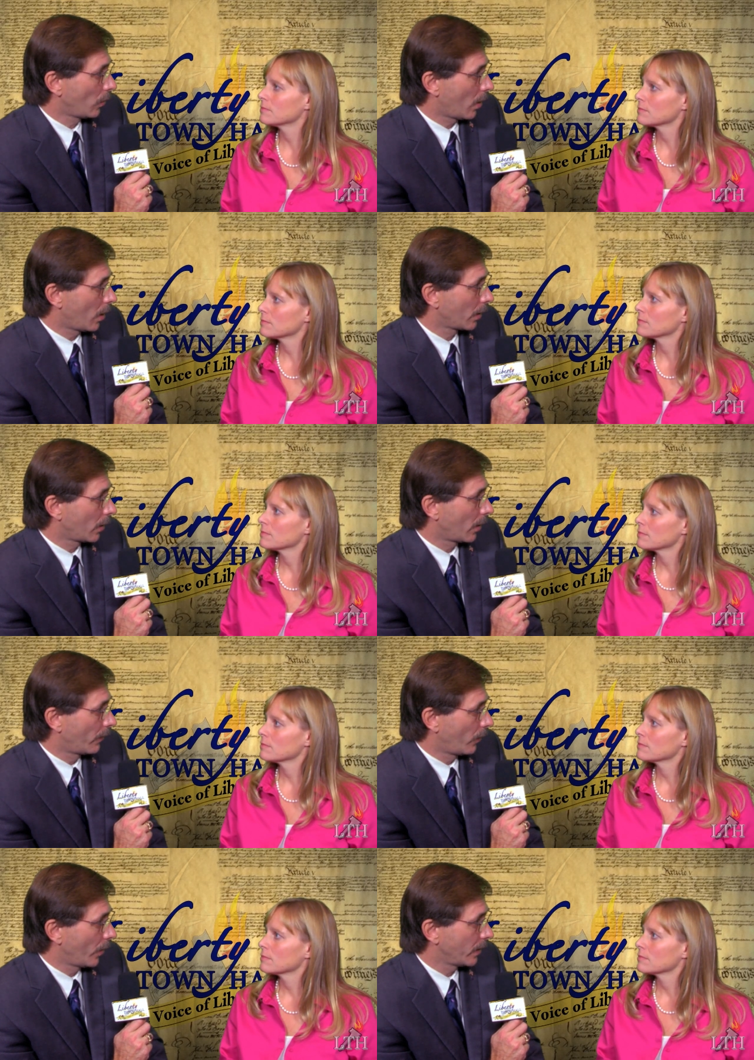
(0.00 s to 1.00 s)
Speaker 1: longer
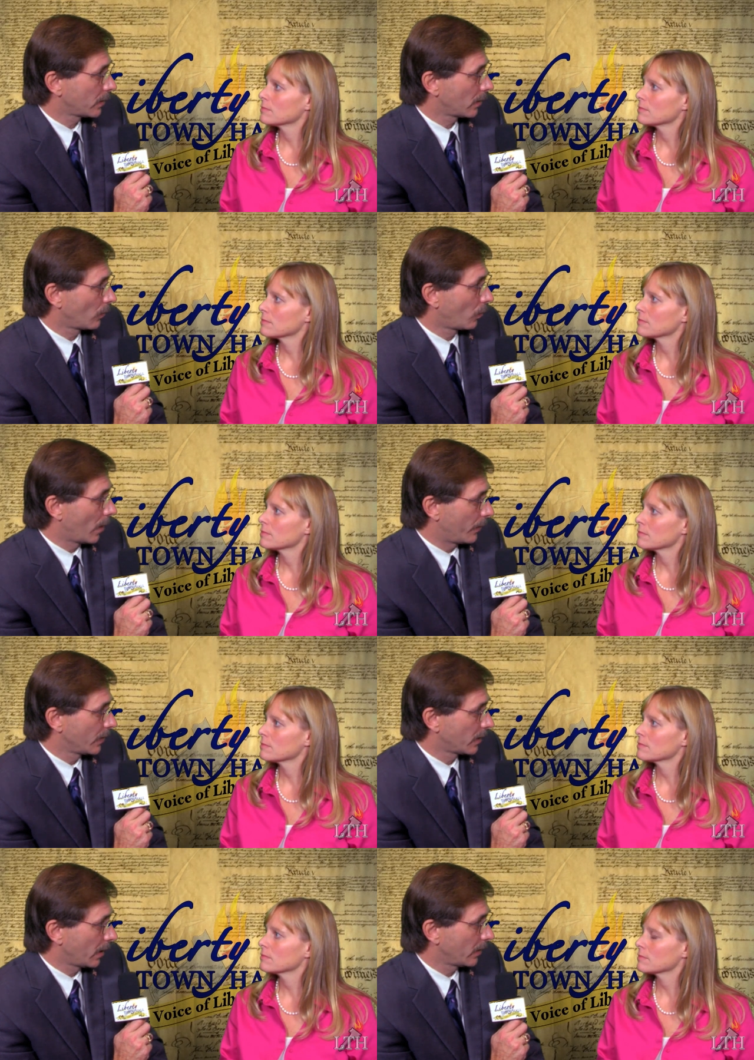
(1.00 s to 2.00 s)
a voice
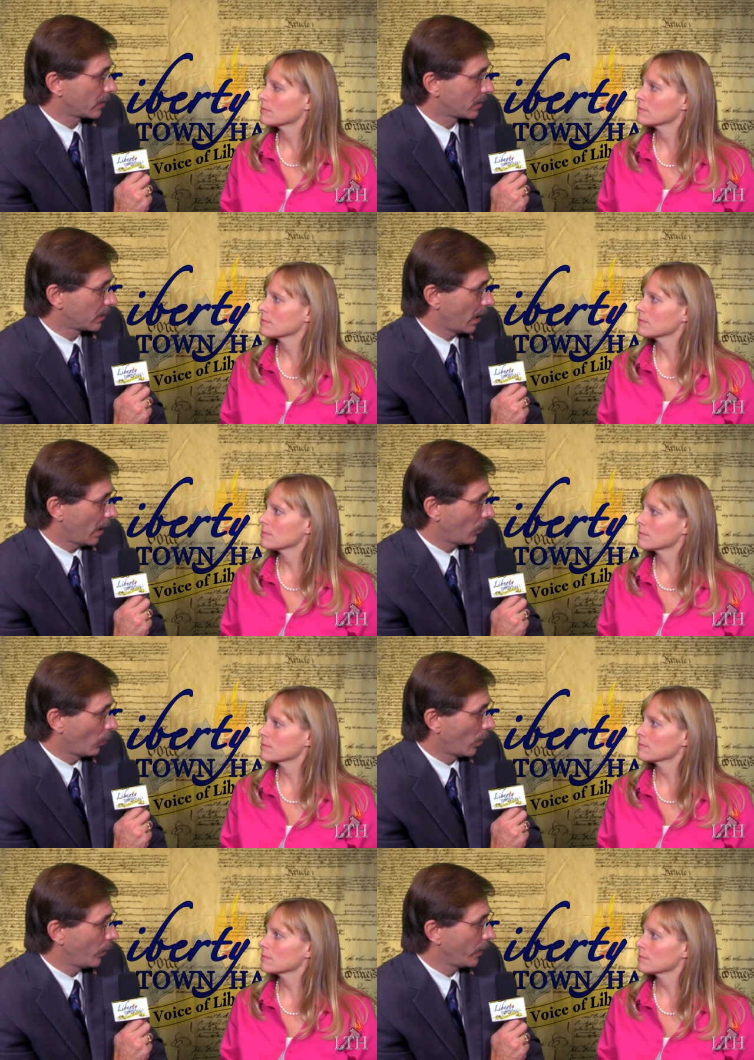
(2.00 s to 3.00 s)
representing the
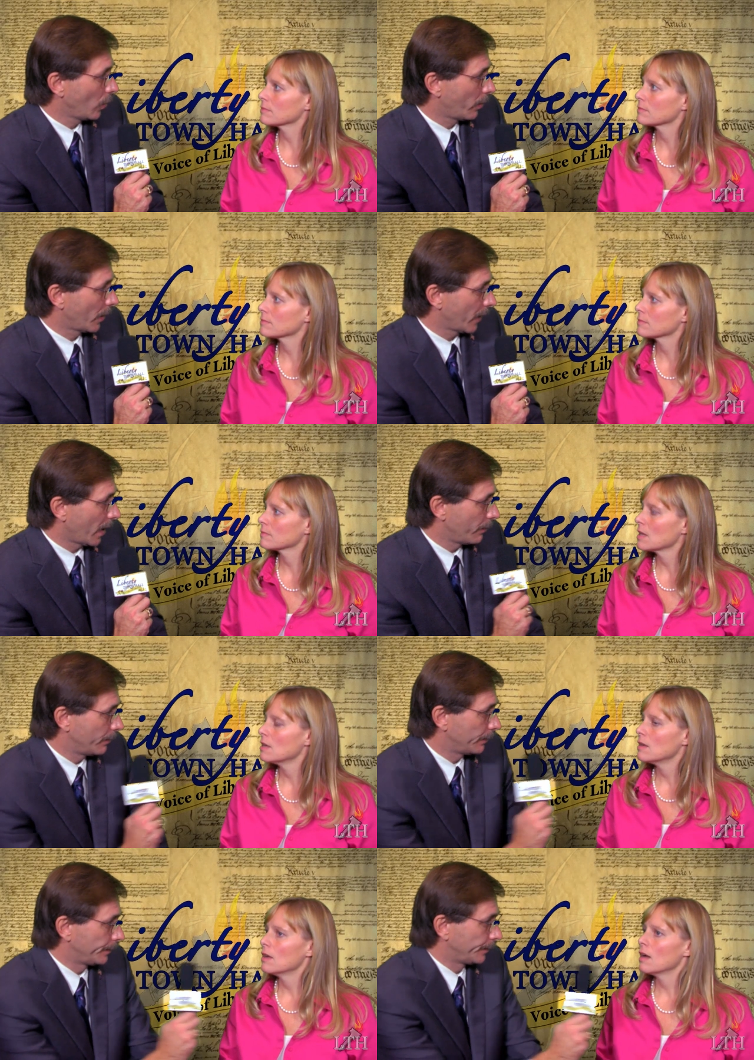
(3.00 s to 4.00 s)
state. What do we do about that?
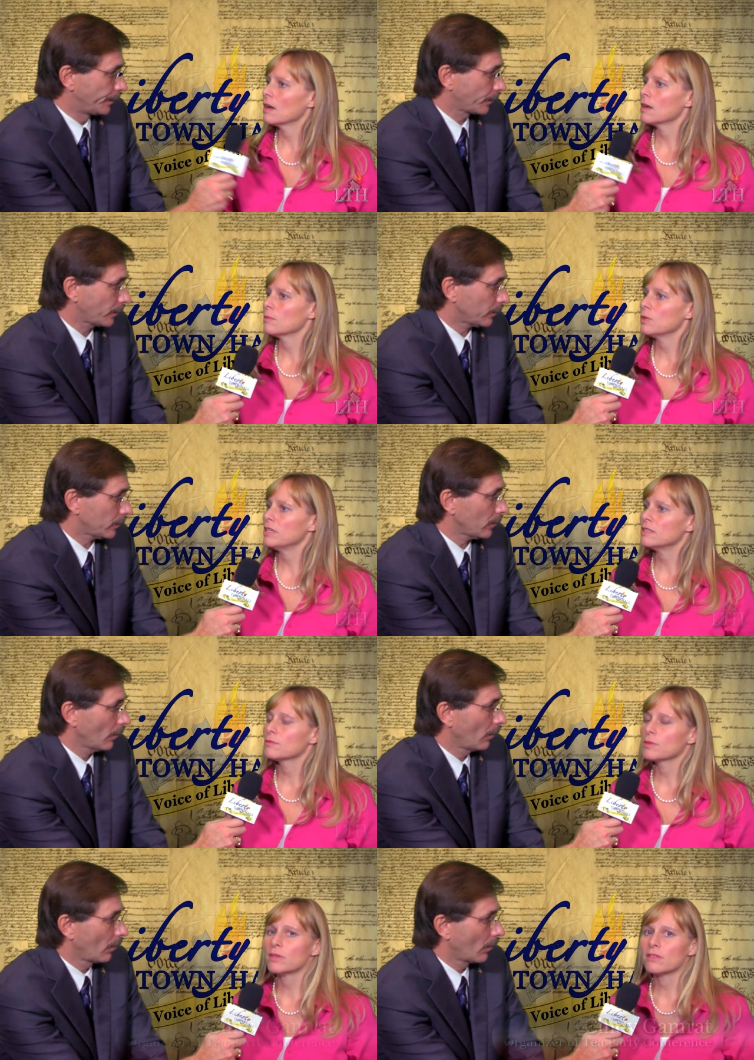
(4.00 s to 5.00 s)
Speaker 2: Um, we
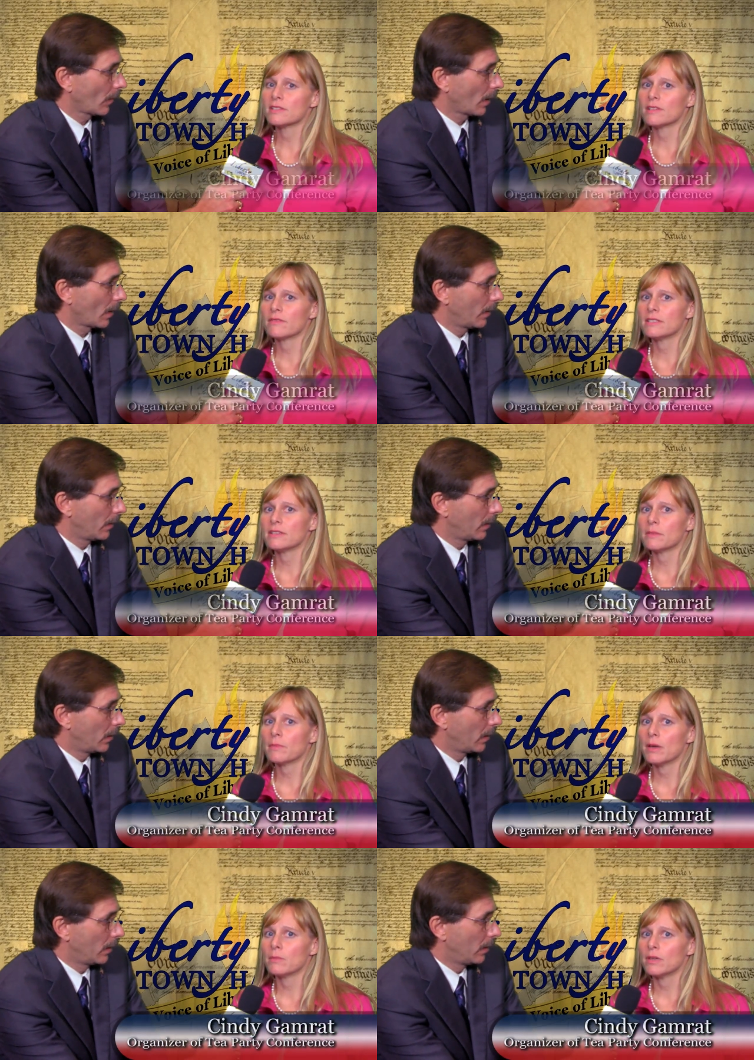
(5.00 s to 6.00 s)
need to repeal the 17th
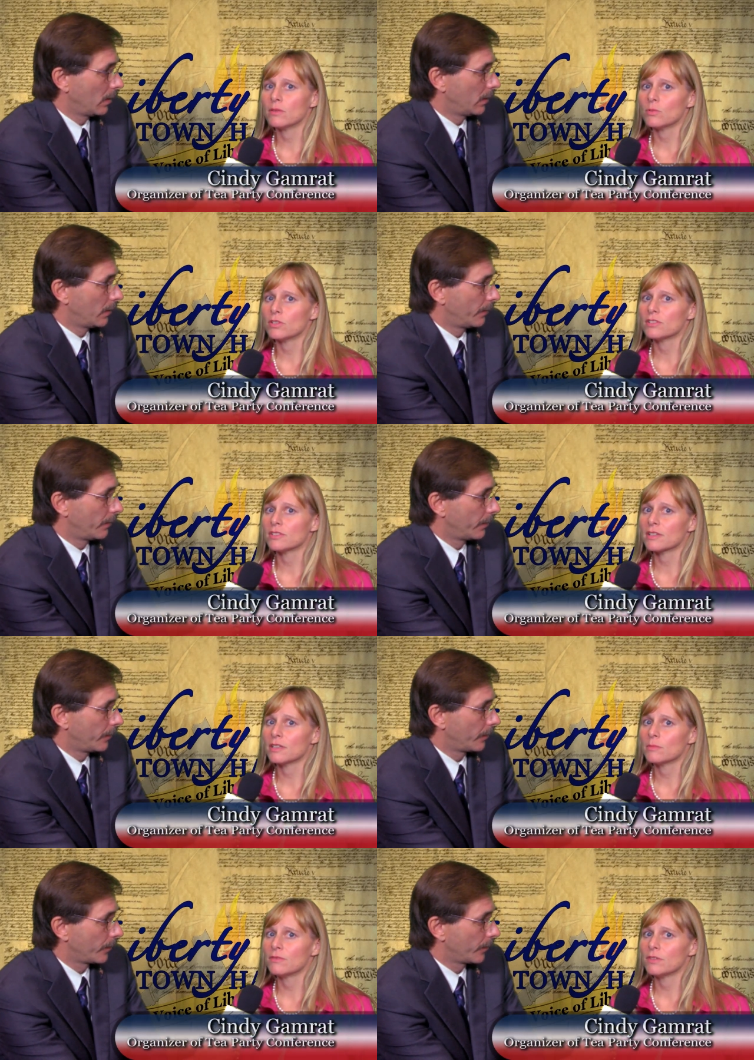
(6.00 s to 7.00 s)
Amendment, which is
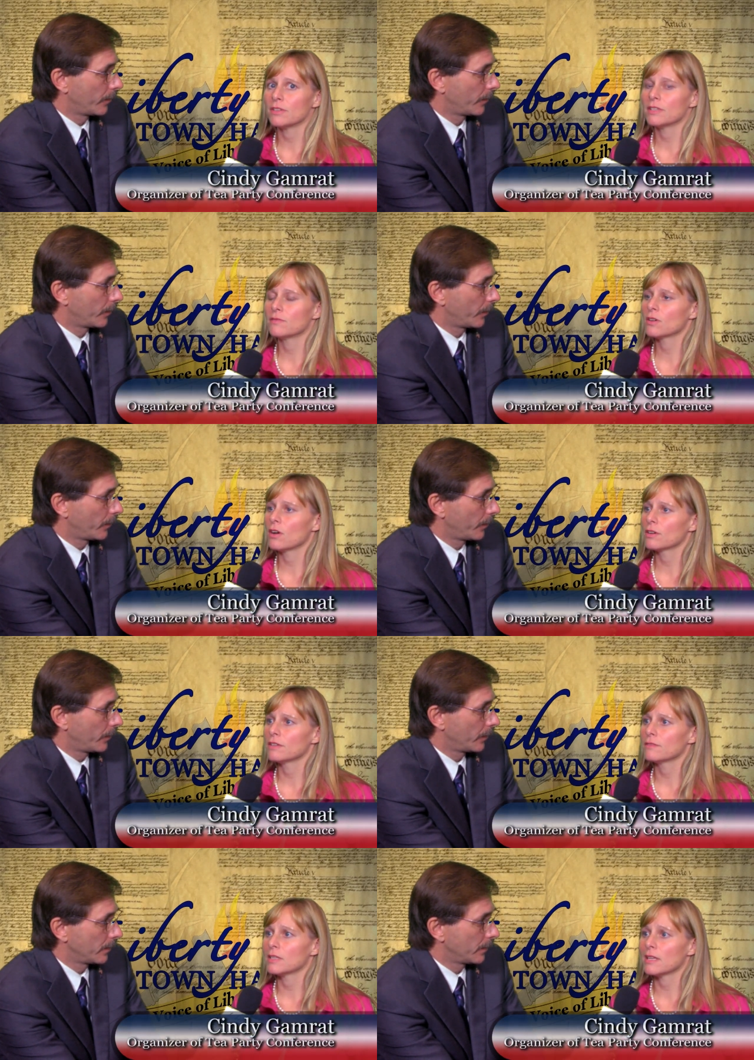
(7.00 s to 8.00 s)
going to be very
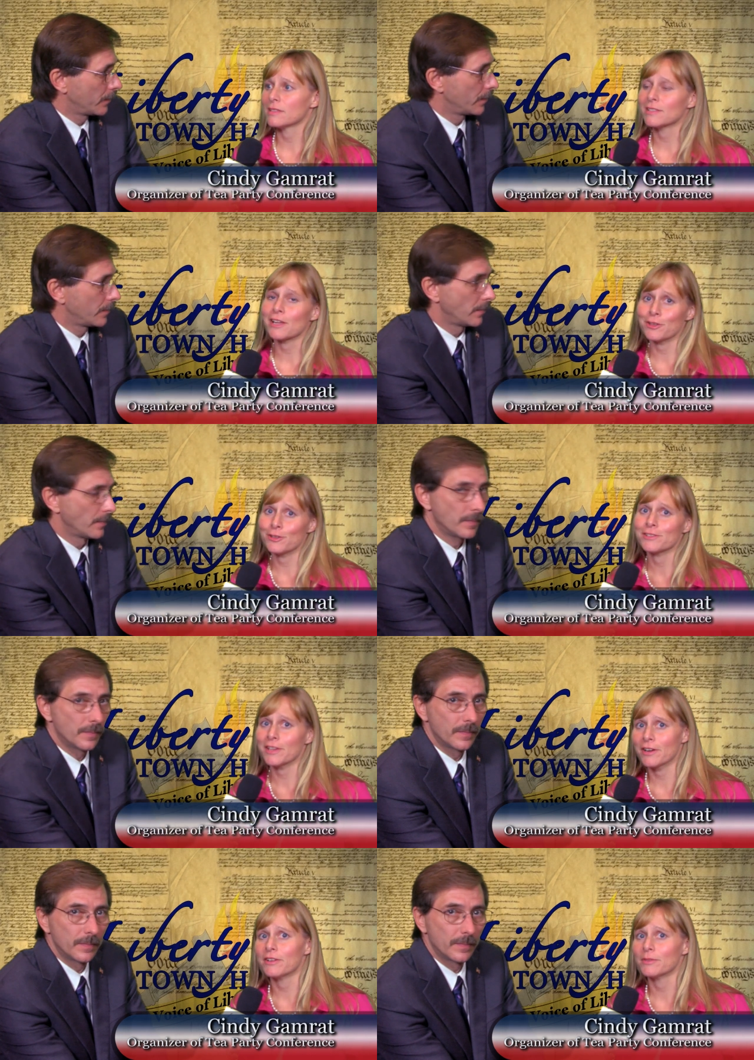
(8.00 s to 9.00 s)
difficult given that the
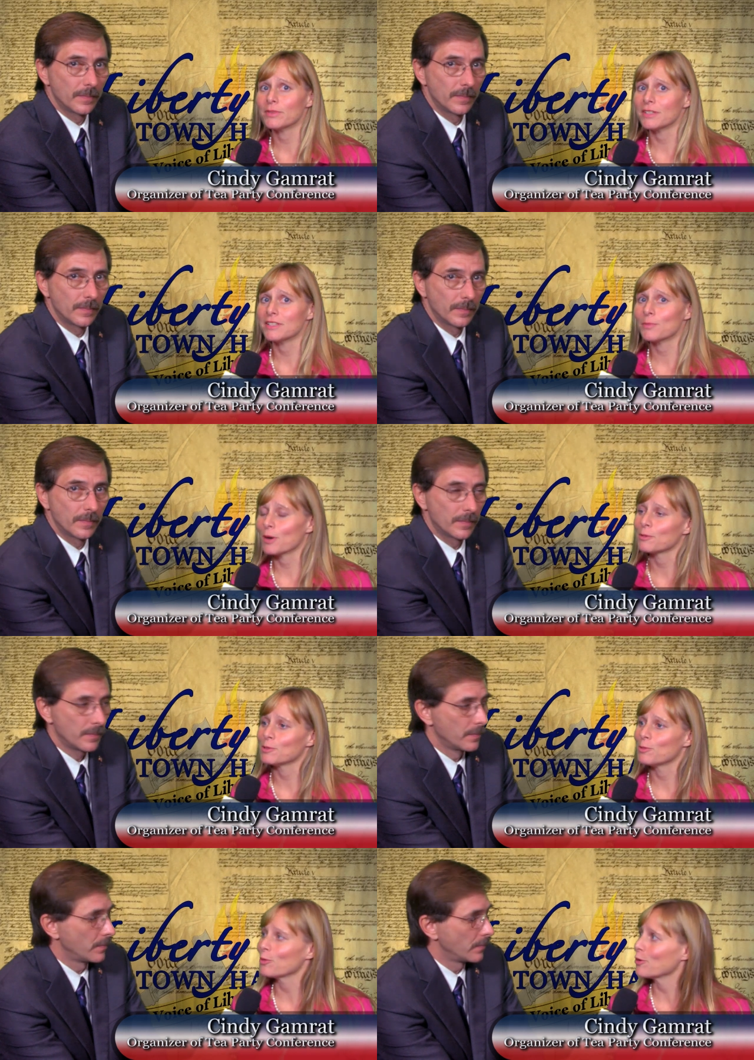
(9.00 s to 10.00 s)
senators that are in place probably won't